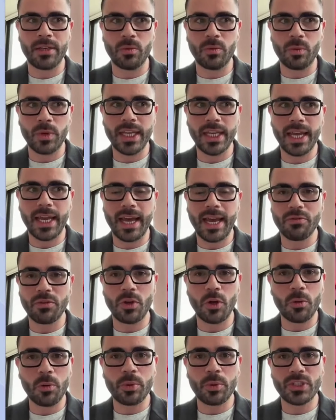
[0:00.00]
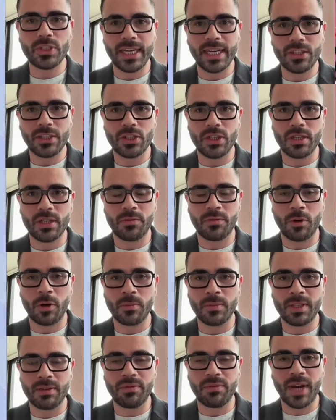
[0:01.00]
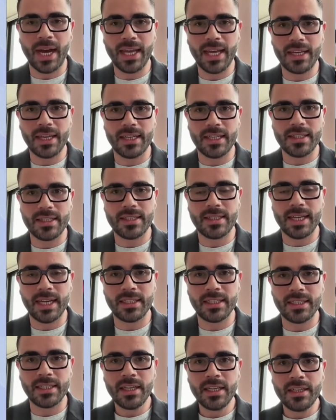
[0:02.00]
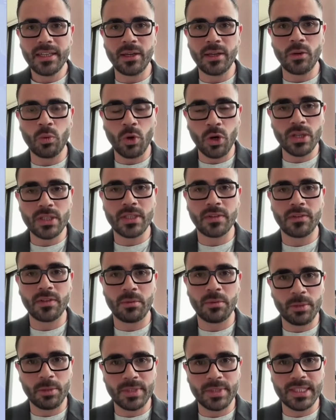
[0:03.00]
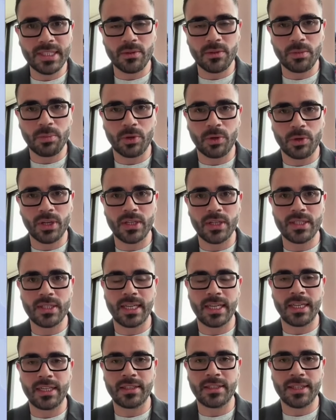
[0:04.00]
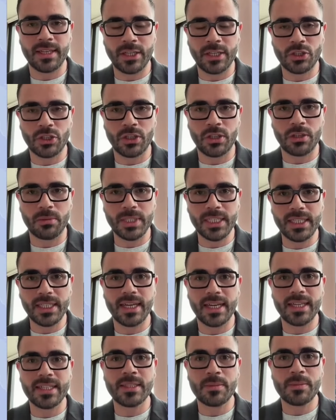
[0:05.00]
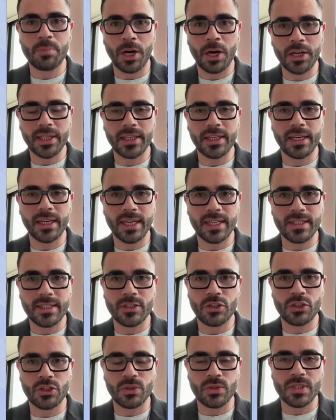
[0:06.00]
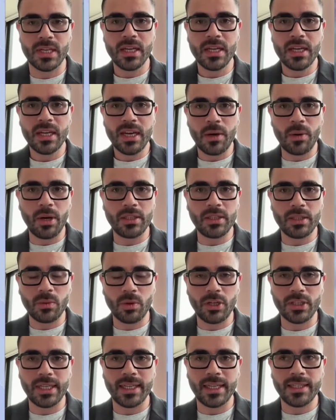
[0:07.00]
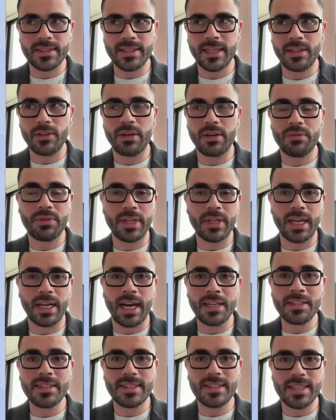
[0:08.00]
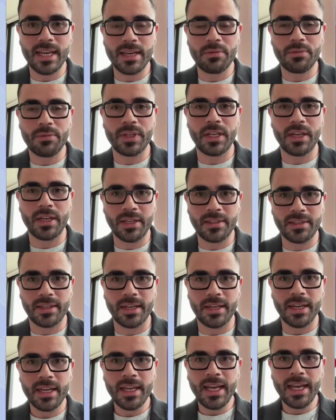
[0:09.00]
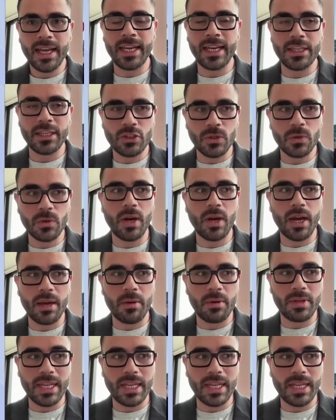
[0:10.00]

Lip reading: but we have no no protection from the violence that the words of the BBC reporters and international media is sparking against Jews around the world. I can tell you, I feel unsafe in London, and I do